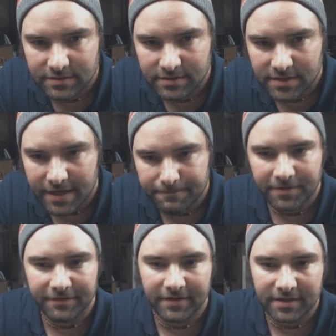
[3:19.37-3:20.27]
Yeah,
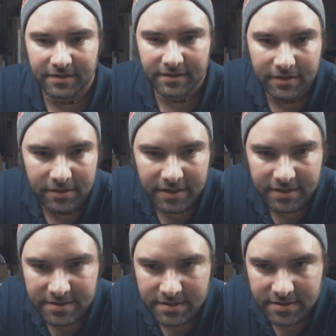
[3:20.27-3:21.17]
perfect. Okay,
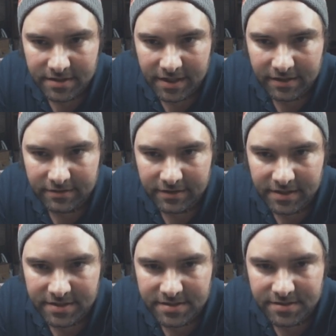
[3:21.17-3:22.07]
this is your account
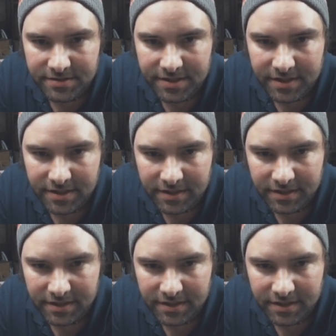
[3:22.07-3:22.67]
history.